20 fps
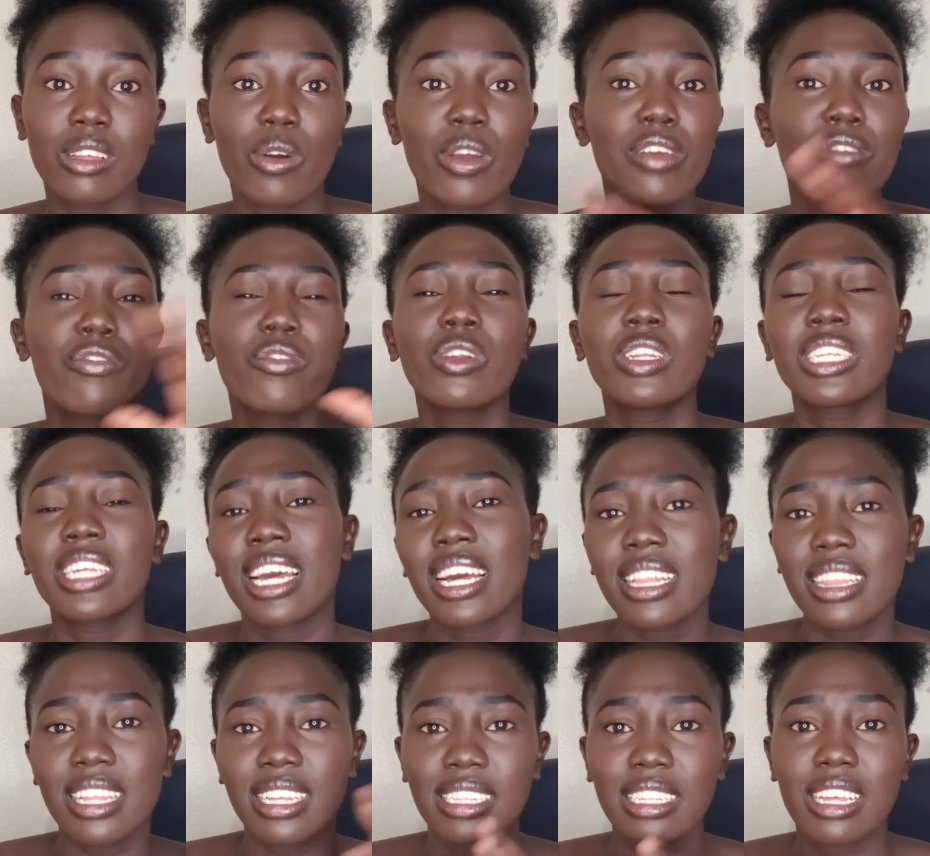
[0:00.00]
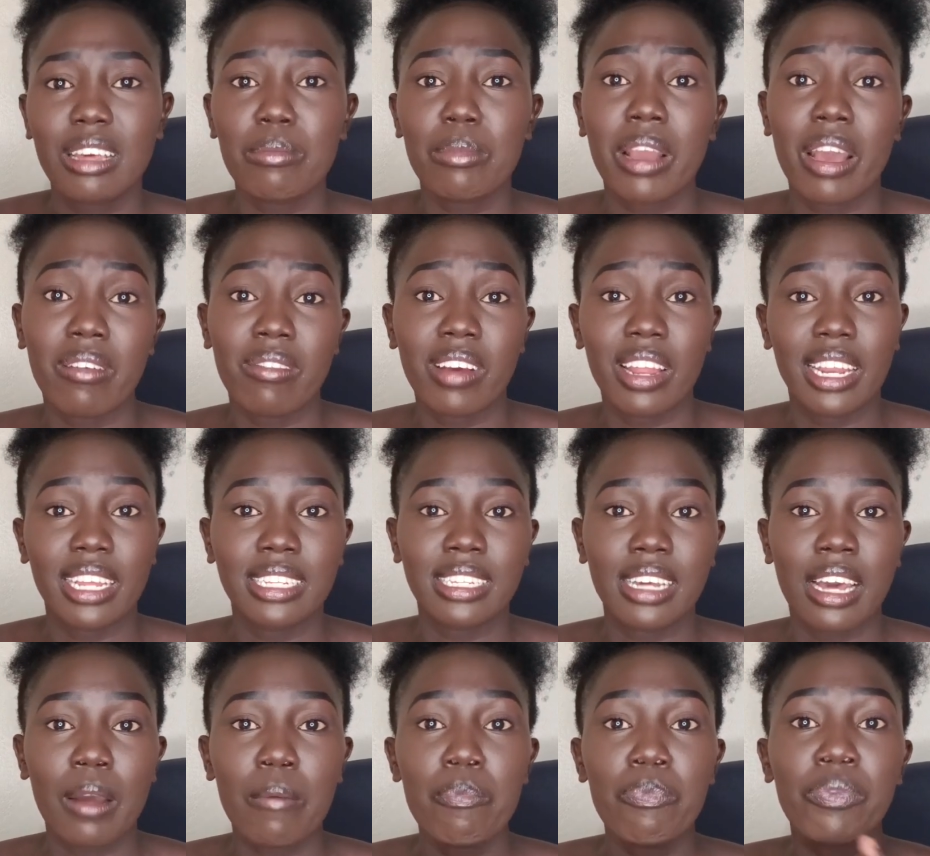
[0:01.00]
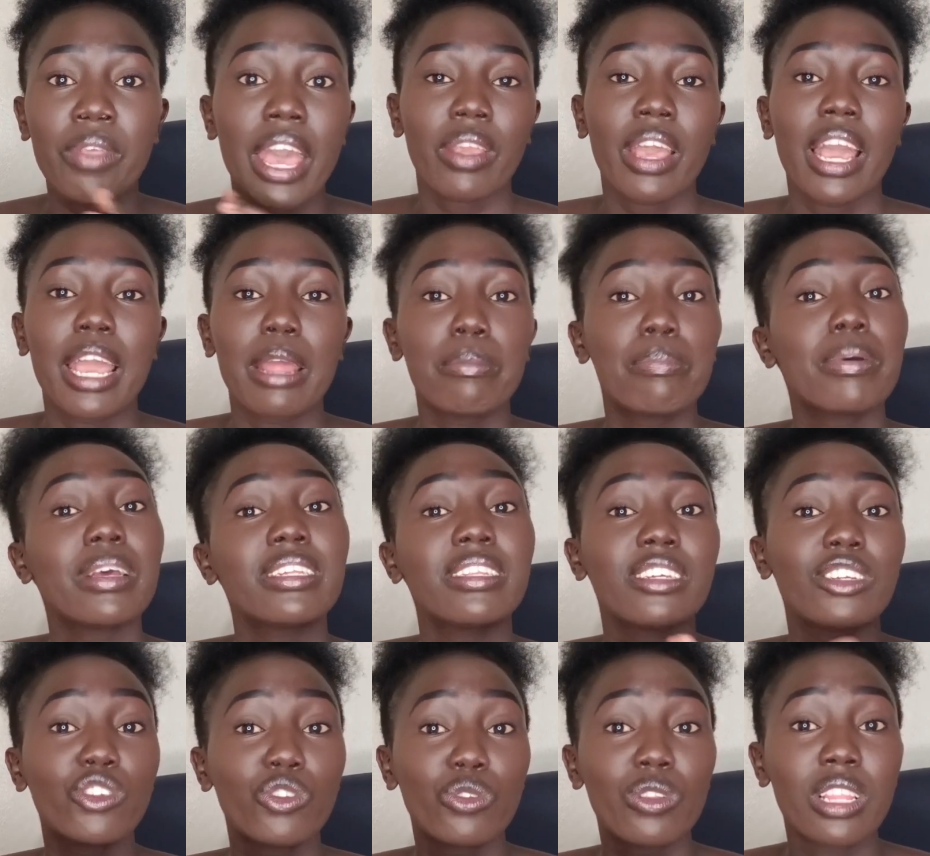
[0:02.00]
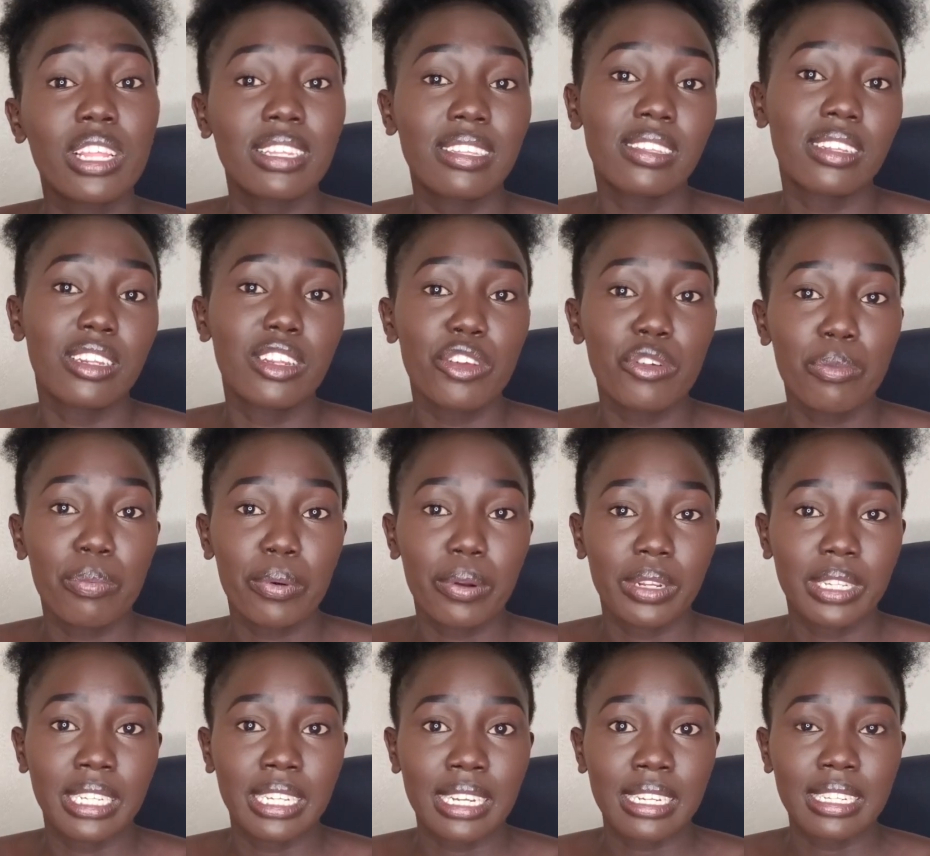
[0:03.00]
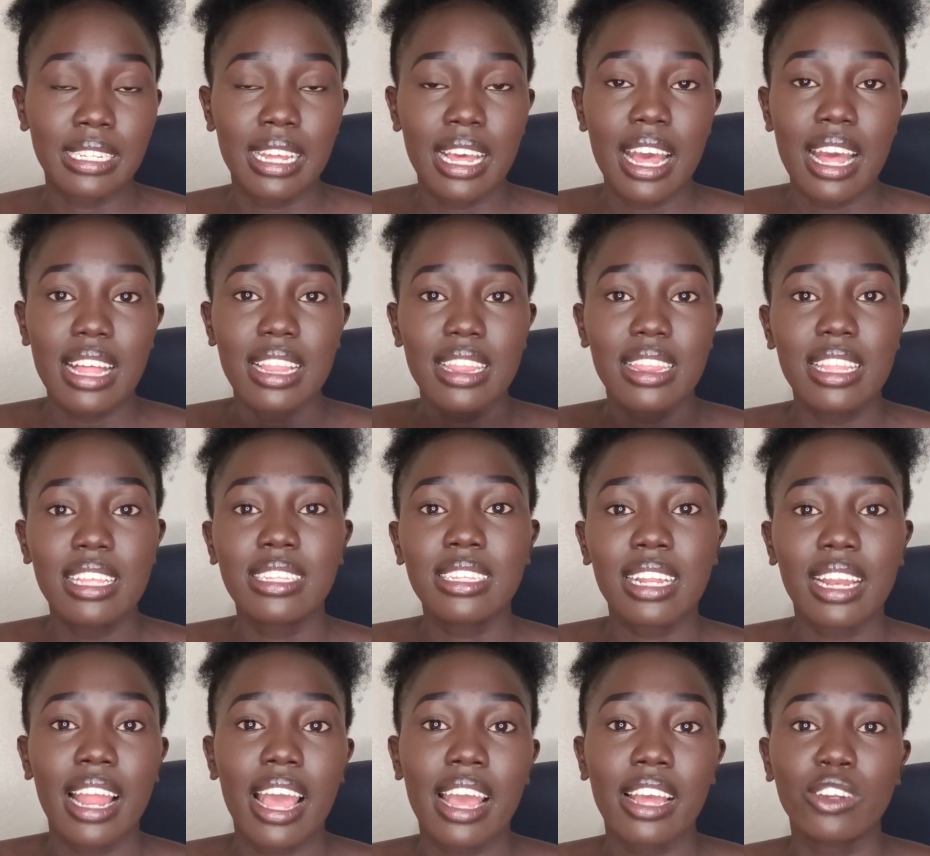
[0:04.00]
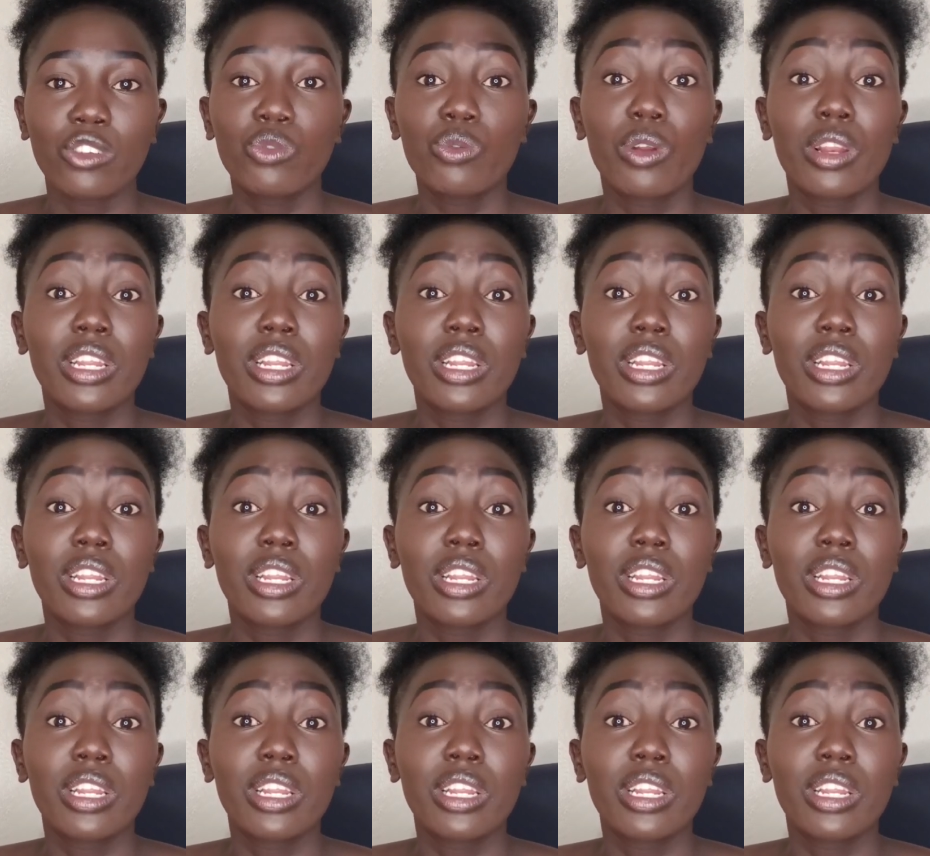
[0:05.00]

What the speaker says: So if you take the same cover letter and paste it to this new project, this client